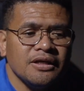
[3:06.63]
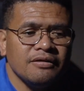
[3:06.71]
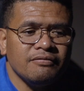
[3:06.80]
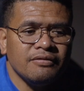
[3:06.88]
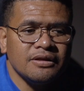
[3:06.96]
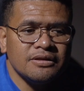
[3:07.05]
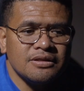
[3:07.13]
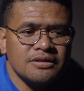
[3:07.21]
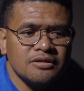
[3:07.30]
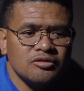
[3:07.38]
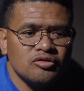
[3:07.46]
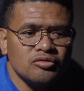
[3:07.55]
event
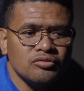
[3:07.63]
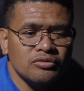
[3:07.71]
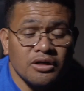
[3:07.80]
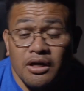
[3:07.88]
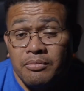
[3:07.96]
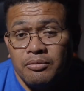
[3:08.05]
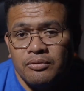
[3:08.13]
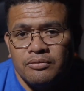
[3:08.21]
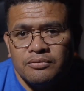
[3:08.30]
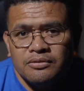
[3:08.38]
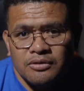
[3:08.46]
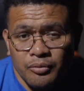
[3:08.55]
to the couple,
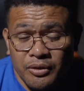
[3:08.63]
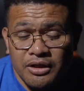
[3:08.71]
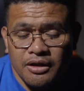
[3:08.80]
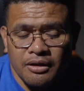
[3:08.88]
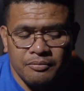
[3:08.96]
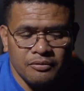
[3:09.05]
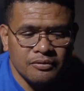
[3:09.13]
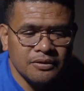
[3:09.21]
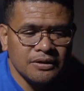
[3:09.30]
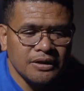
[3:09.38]
the wedding couple.